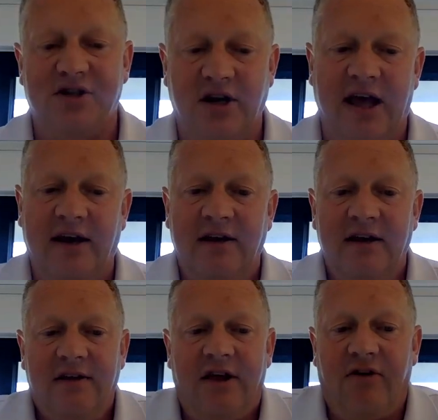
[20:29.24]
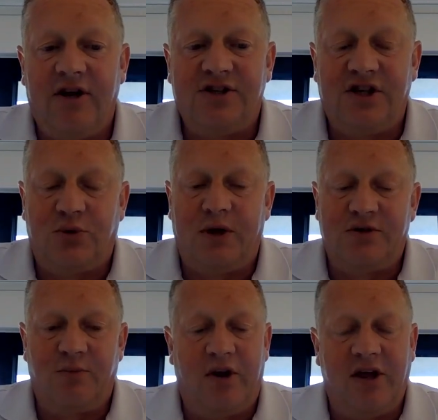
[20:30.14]
and then they're in a
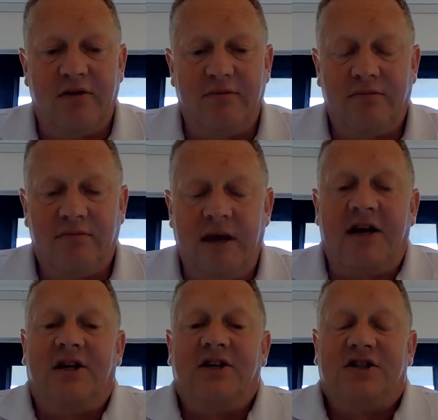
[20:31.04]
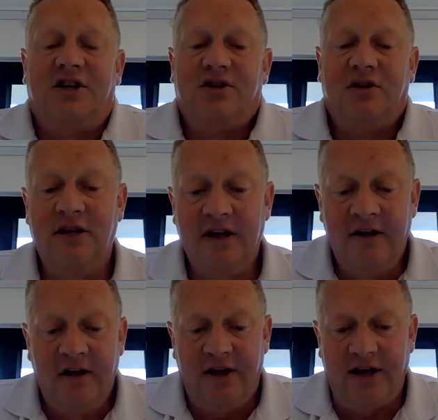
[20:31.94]
situation where they can make a decision.
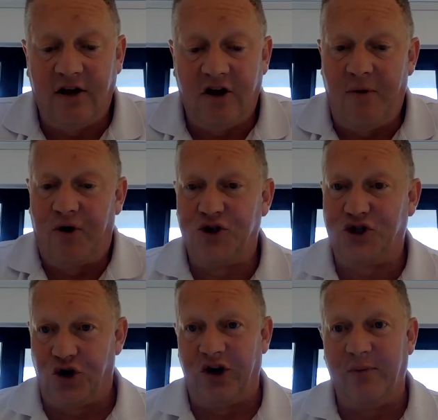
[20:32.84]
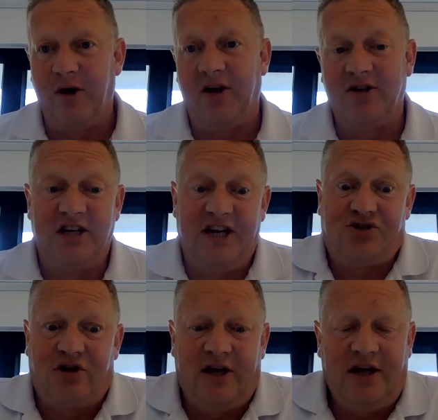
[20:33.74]
They can come on a journey with us,
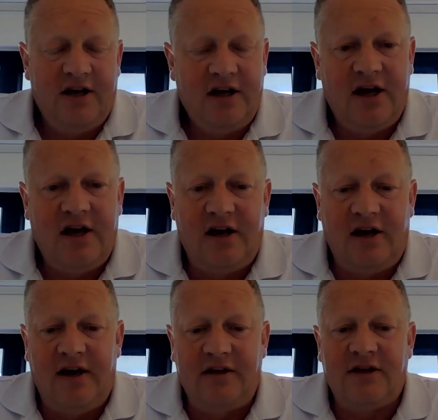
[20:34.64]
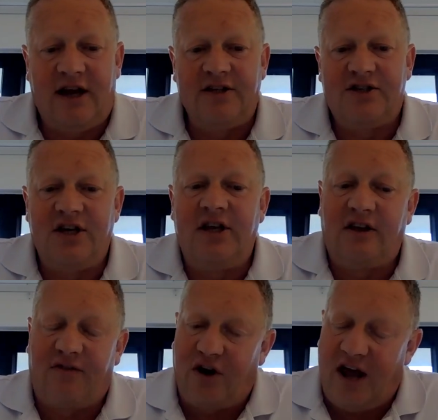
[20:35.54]
literally, and see the
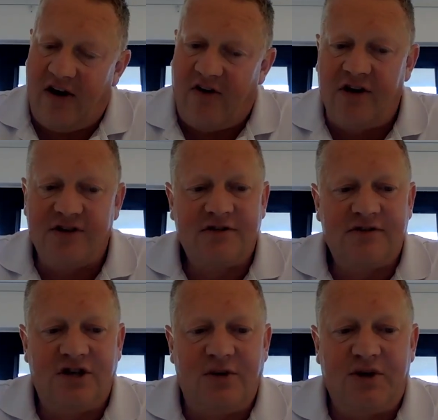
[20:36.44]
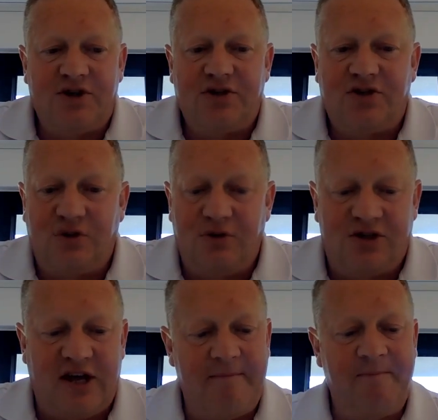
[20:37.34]
different areas, see which suits
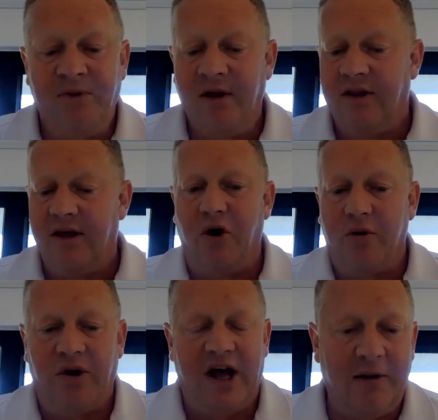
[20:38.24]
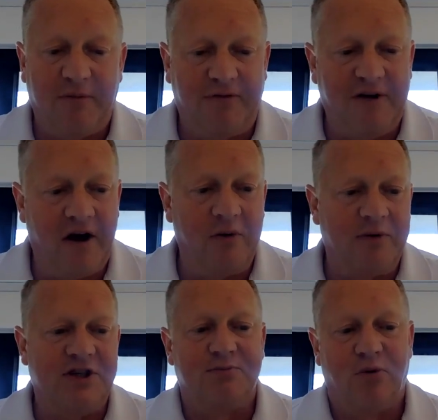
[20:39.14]
them. They might want Albufeira,
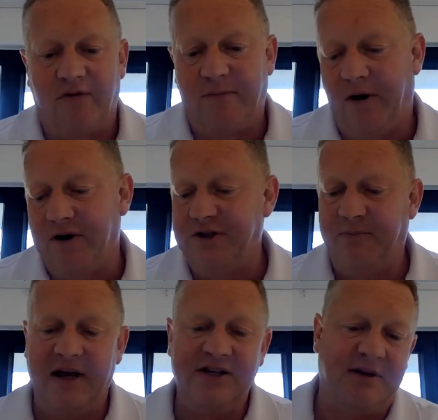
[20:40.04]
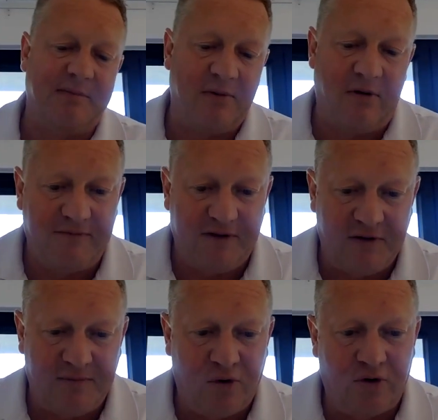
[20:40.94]
which is more of a party place. They may want
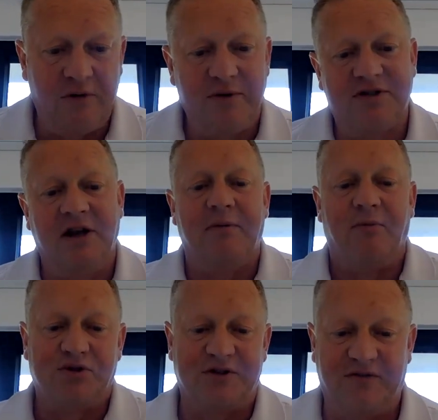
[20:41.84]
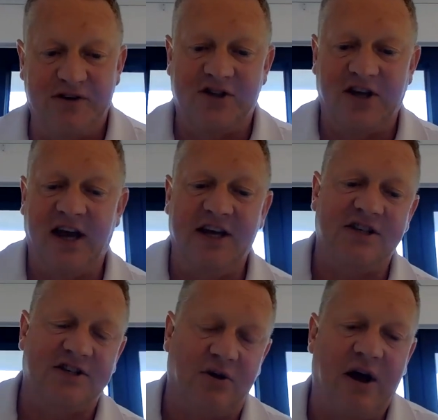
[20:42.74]
Villa Moura, which is a little bit more
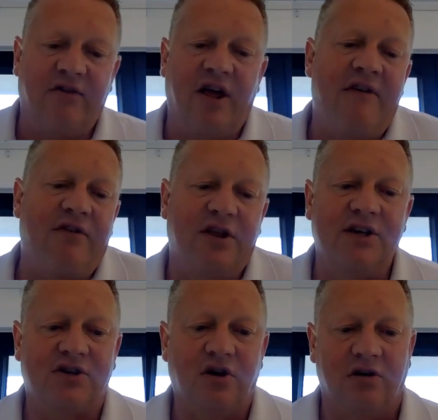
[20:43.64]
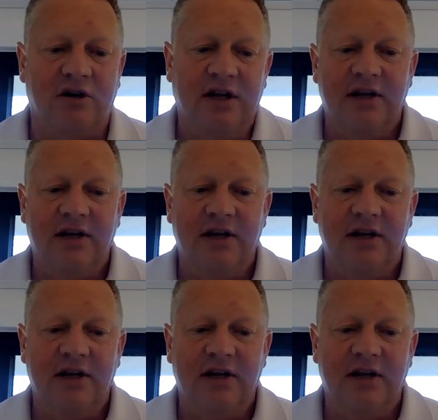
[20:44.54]
sophisticated. So everything's got,